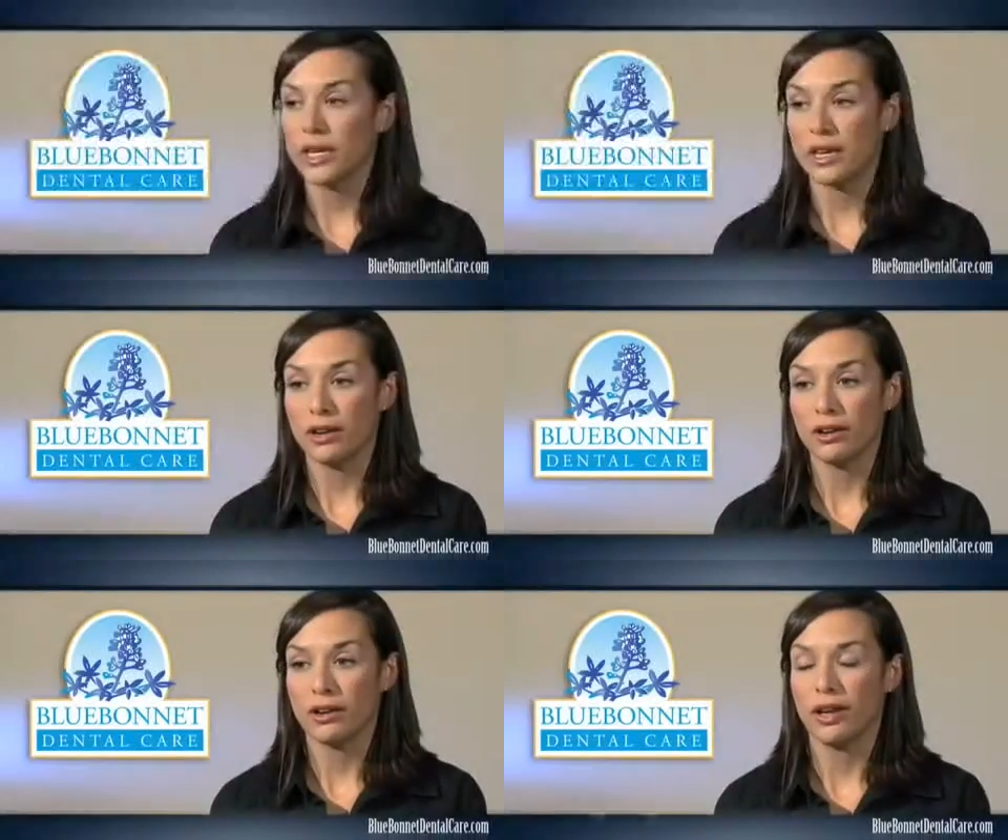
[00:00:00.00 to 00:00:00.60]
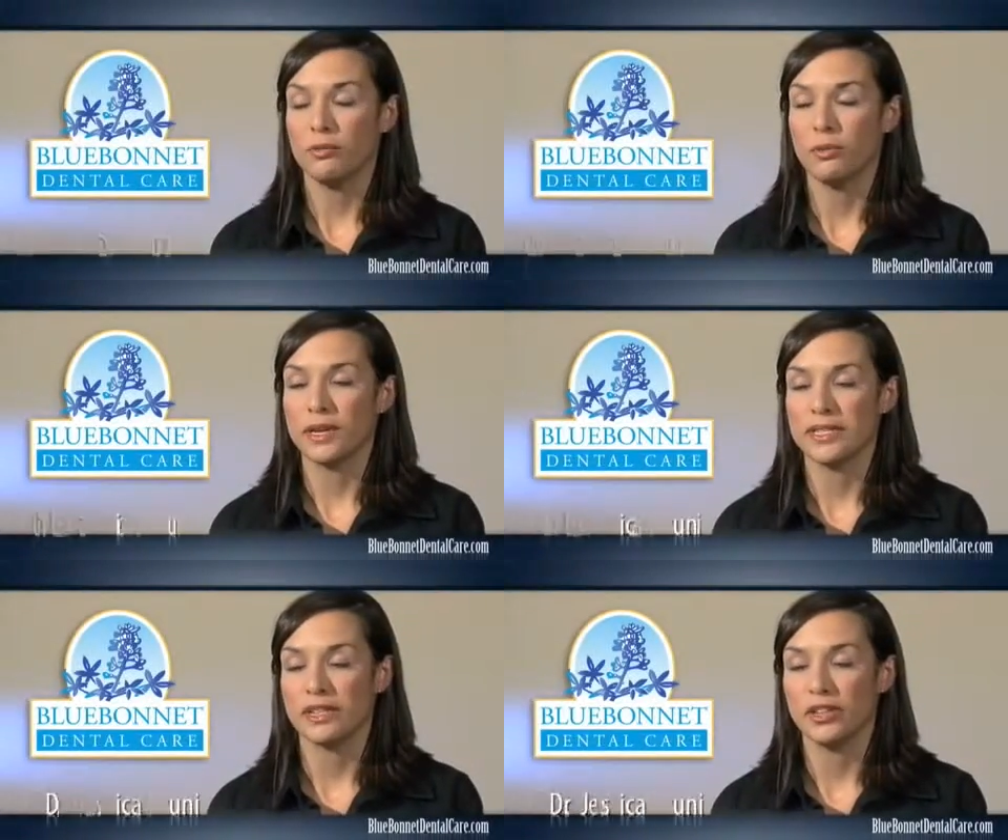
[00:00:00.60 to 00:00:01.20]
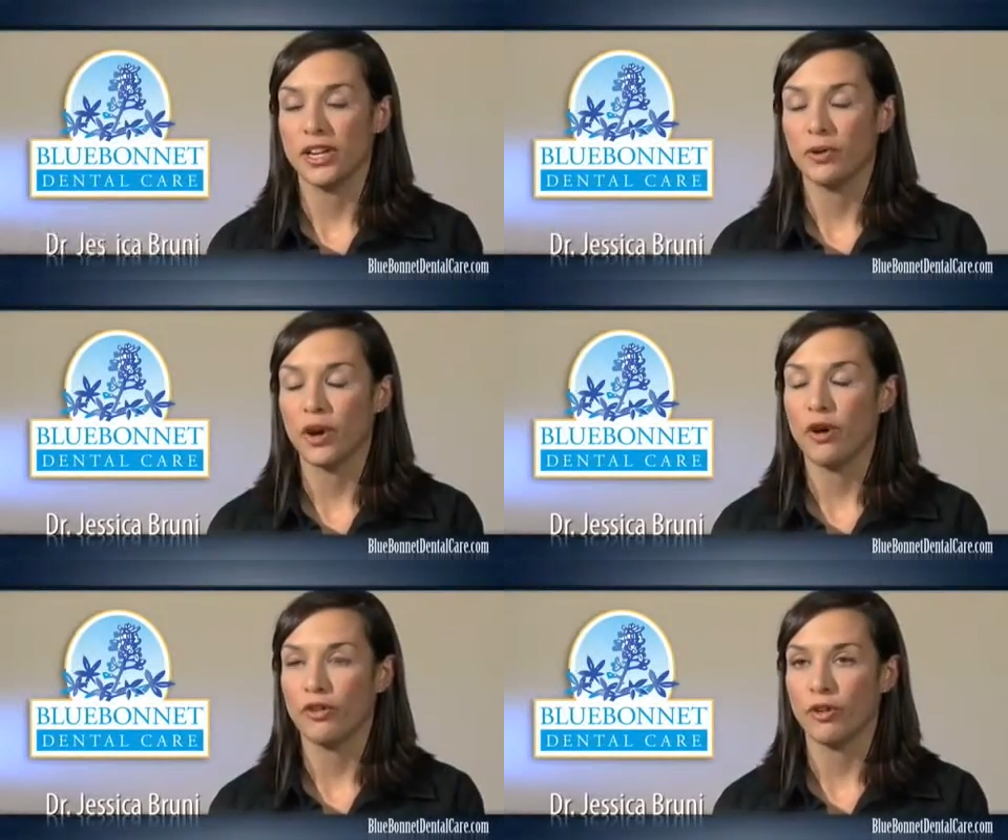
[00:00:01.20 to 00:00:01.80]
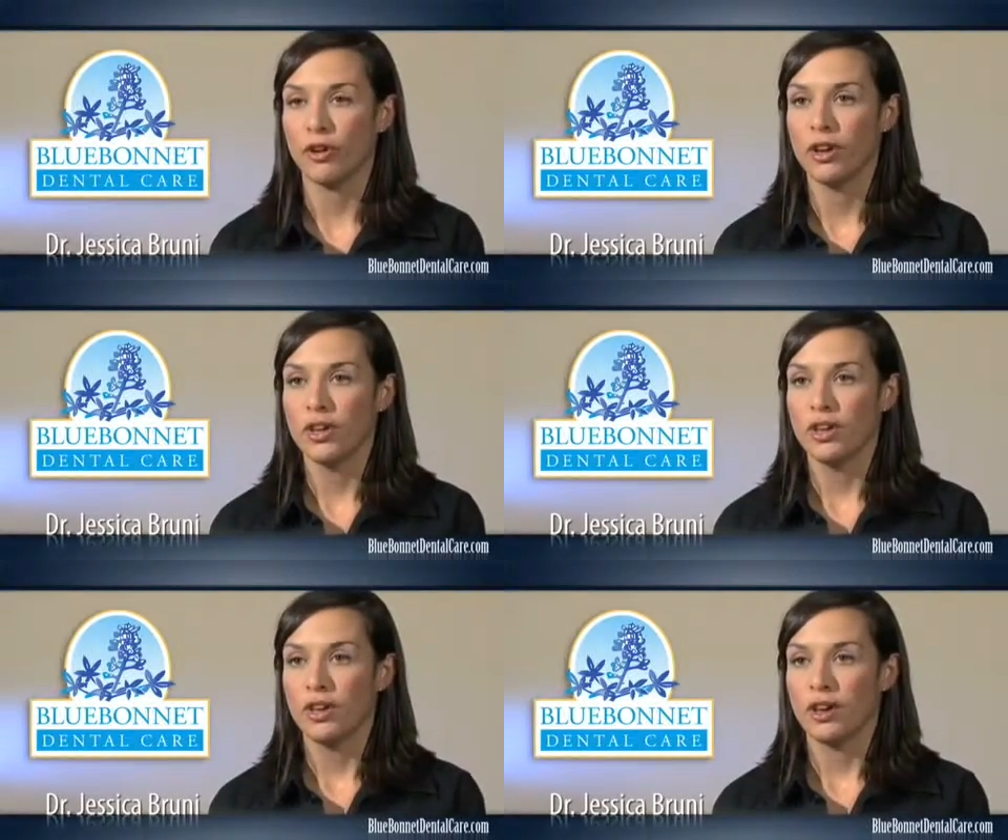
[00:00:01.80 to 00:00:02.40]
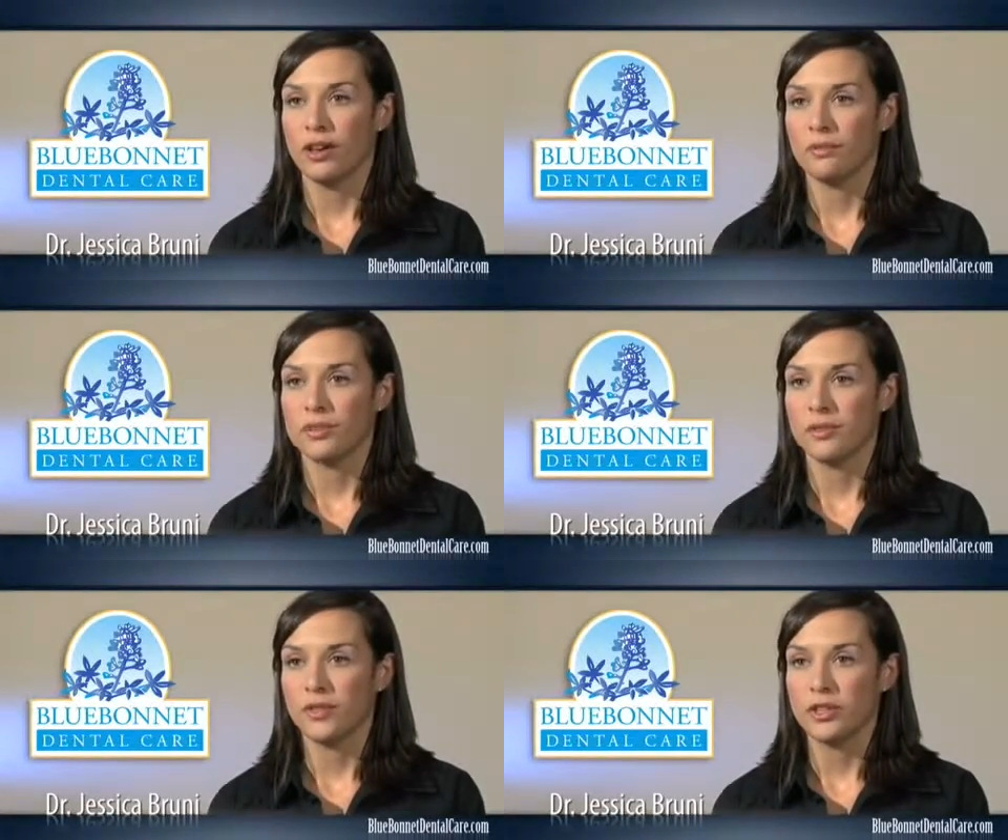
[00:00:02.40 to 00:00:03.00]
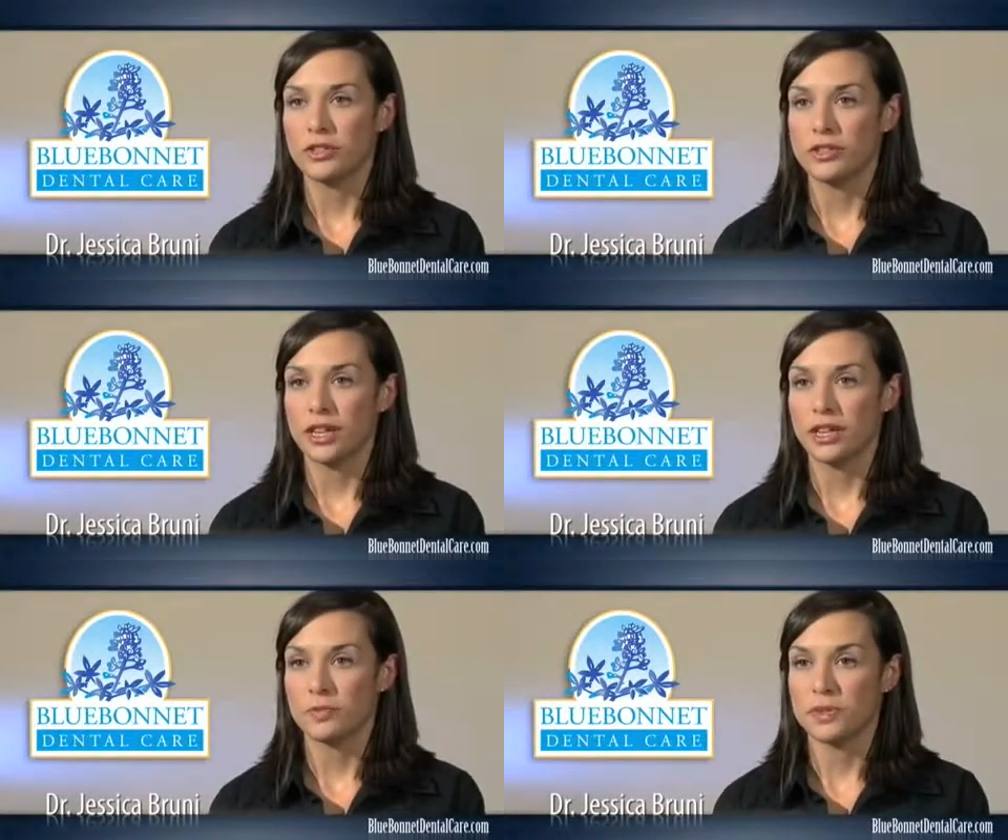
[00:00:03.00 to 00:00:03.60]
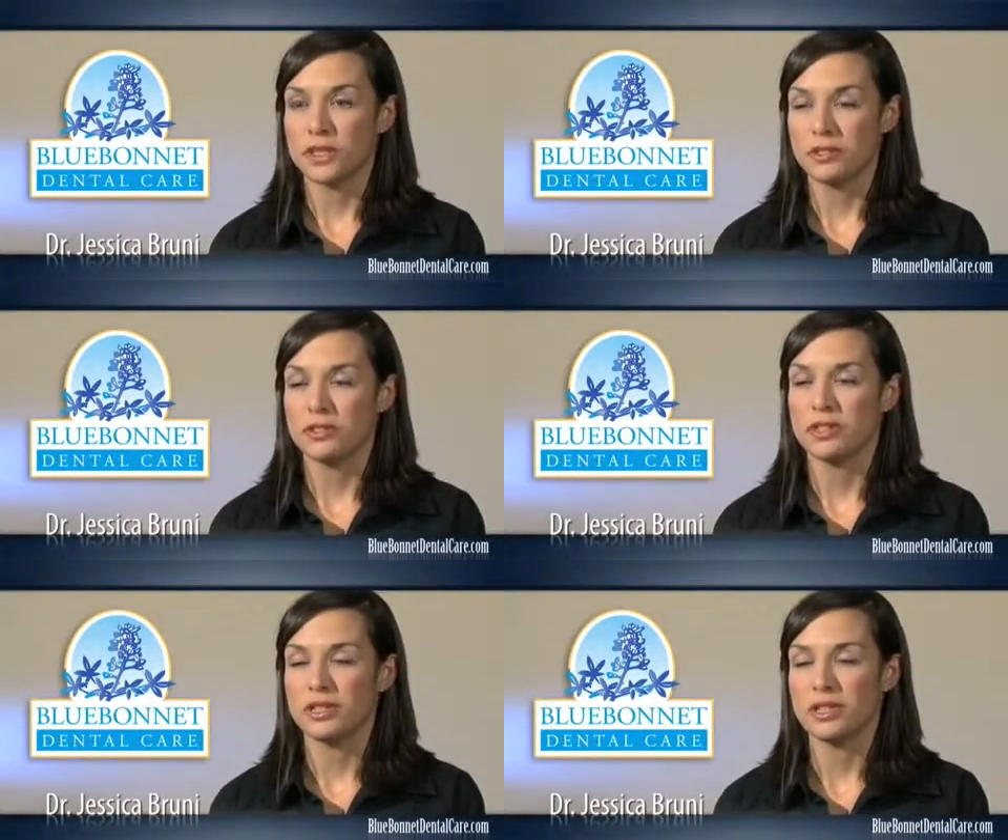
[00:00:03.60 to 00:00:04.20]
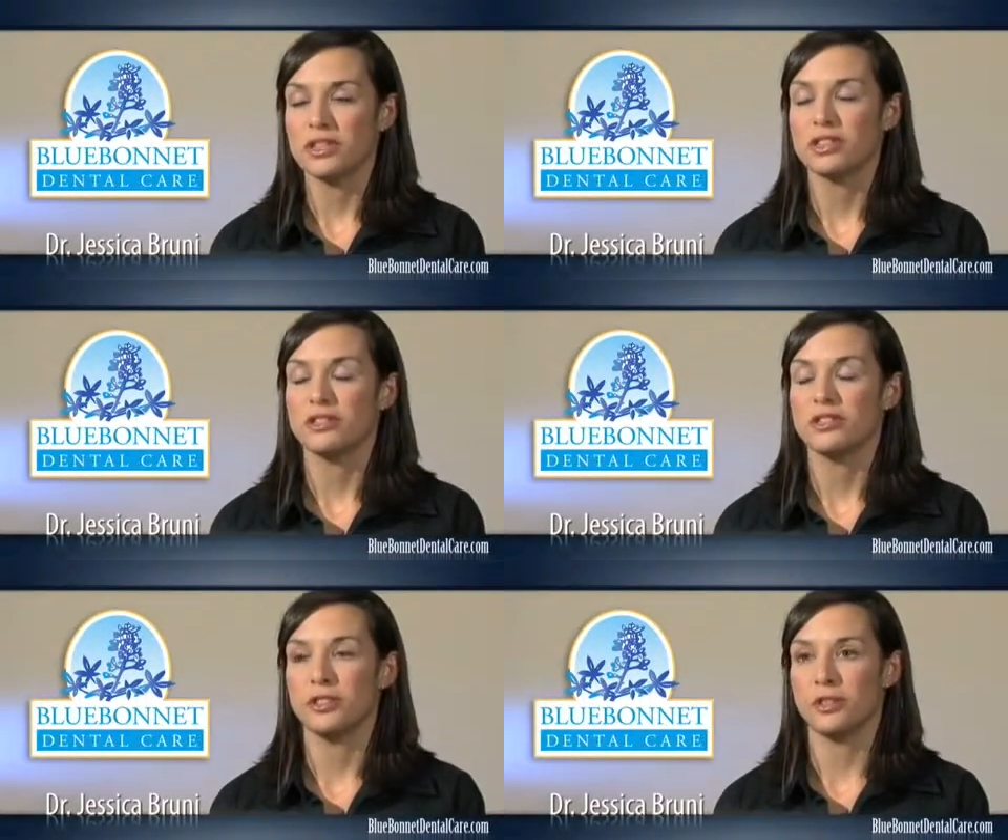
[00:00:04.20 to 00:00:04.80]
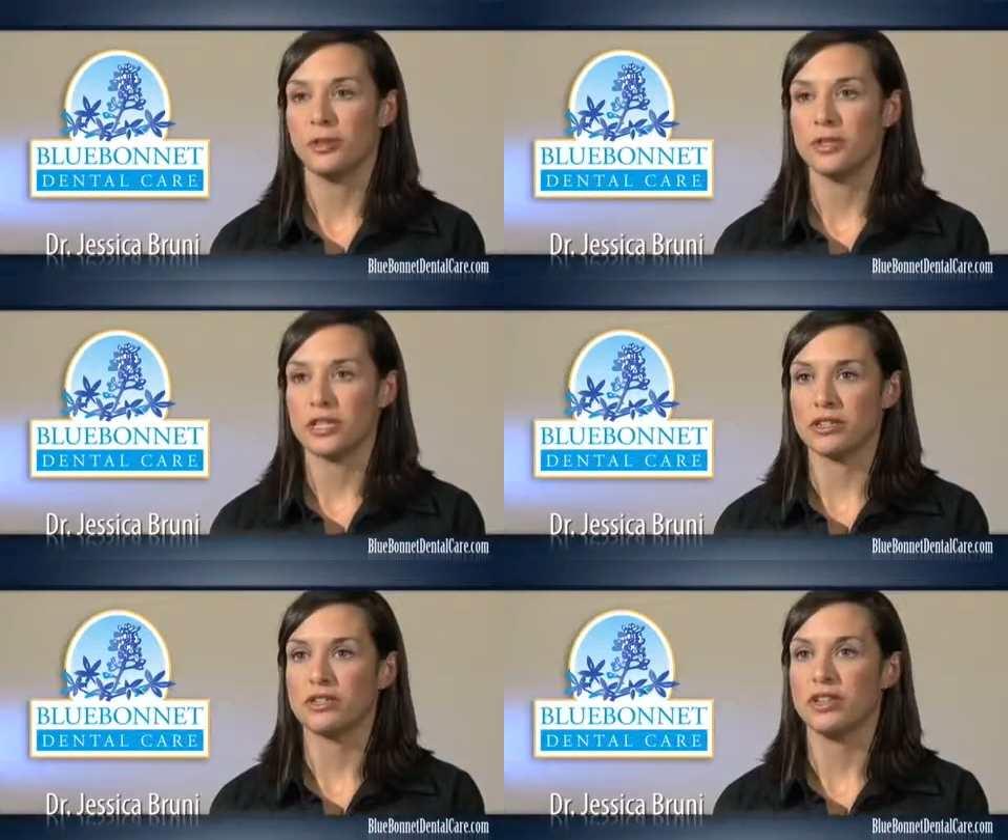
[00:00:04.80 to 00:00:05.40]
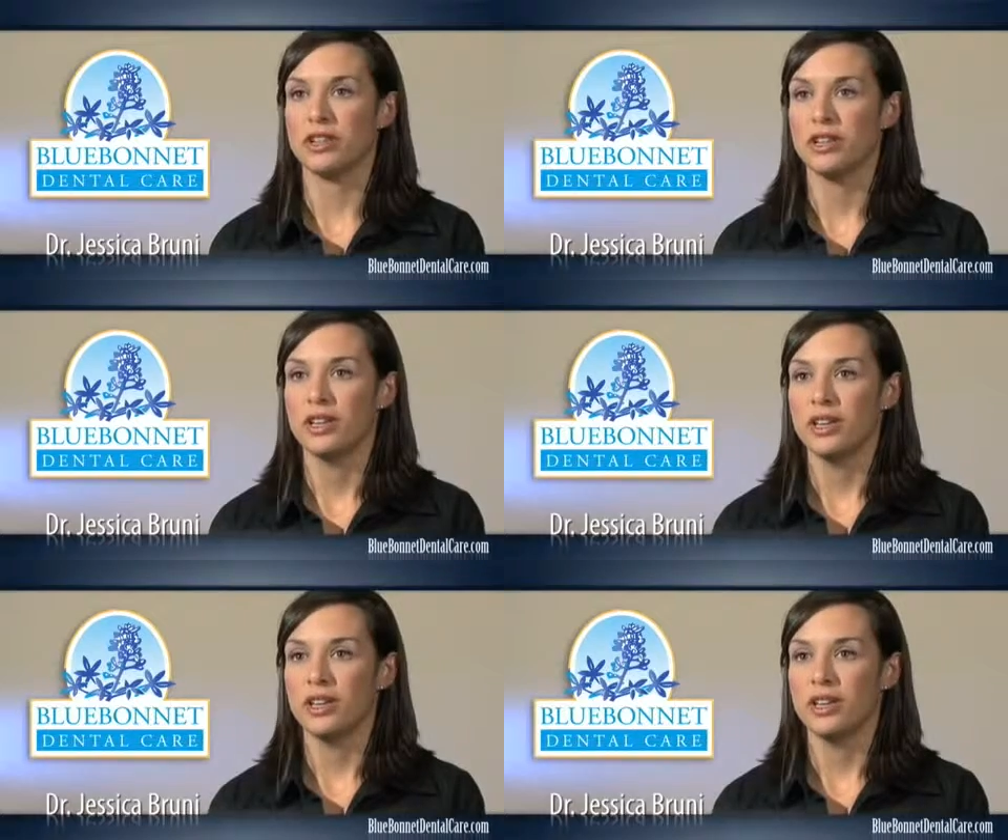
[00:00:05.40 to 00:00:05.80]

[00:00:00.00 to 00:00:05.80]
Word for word: Here at Bluebonnet Dental Care, we offer um, some facial aesthetics procedures in addition to dentistry.